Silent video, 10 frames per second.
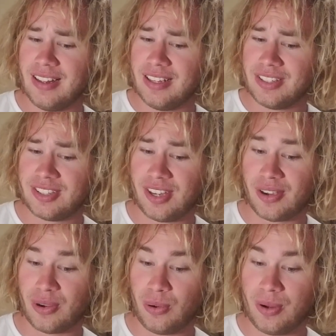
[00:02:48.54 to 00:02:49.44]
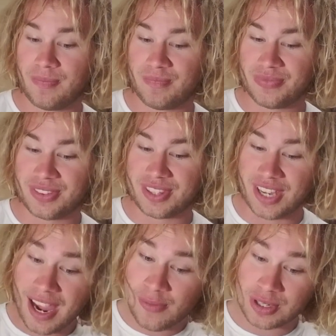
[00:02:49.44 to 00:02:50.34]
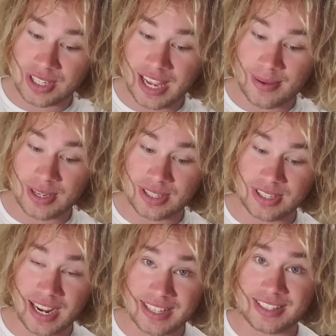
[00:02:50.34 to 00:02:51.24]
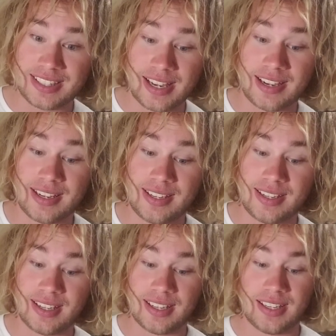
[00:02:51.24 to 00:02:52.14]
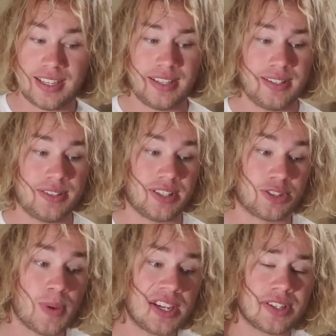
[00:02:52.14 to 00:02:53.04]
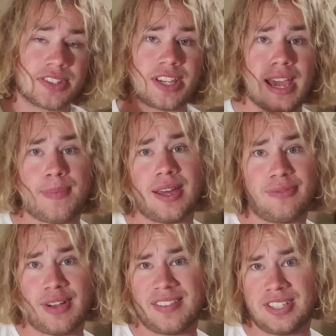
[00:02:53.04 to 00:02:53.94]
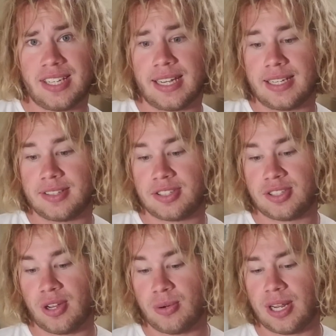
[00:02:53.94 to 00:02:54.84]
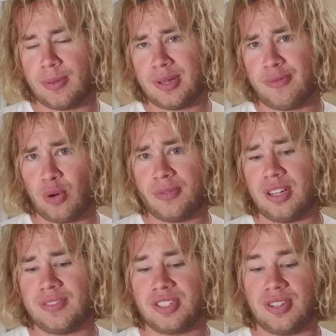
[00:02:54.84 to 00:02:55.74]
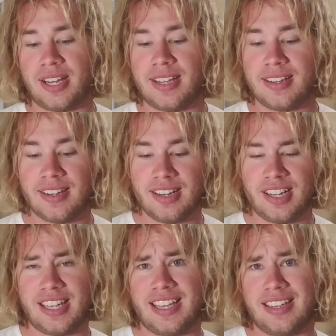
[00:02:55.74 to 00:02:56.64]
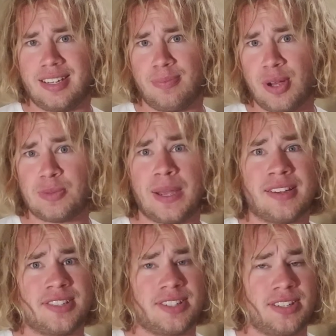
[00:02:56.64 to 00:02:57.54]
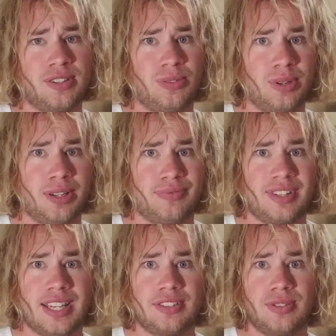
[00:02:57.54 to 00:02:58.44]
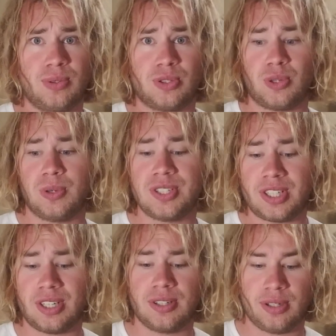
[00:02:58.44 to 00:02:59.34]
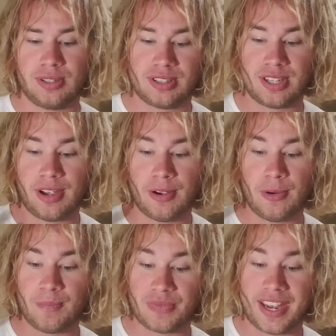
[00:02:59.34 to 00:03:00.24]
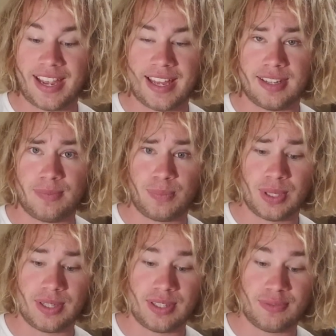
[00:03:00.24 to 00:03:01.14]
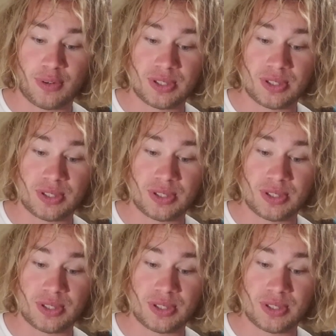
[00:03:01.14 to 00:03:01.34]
So, the average damage, I'd say, is a smite does cap out at 5d8. So, that'll be a 4th level slot. And most paladins I deal with, they do sword and shield. So I had it be, first